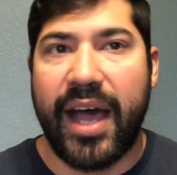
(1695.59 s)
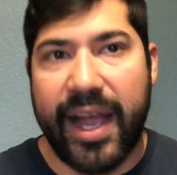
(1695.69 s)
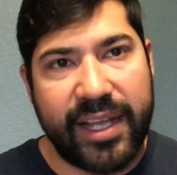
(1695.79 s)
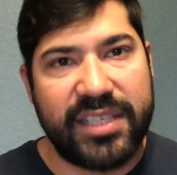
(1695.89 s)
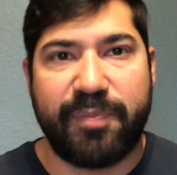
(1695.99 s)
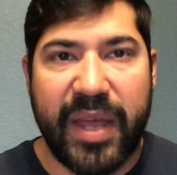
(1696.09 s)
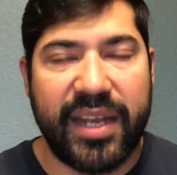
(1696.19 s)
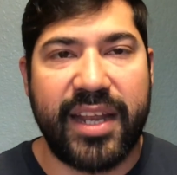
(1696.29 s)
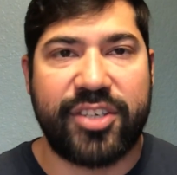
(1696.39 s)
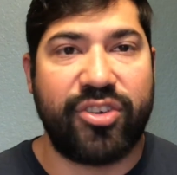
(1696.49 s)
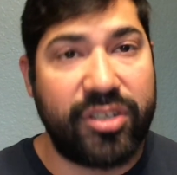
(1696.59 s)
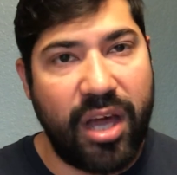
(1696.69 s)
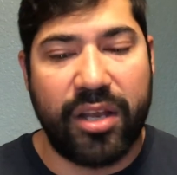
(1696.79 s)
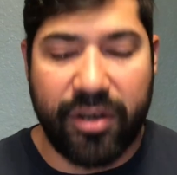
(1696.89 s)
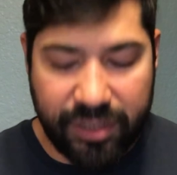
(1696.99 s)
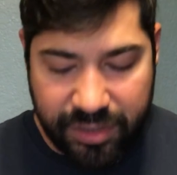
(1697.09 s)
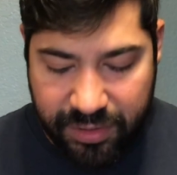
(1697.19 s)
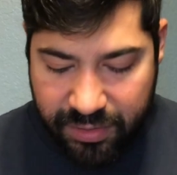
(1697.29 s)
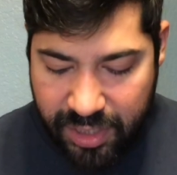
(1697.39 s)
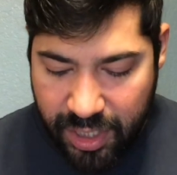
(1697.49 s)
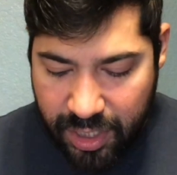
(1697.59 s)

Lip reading: I could spend an extra $1 or $2.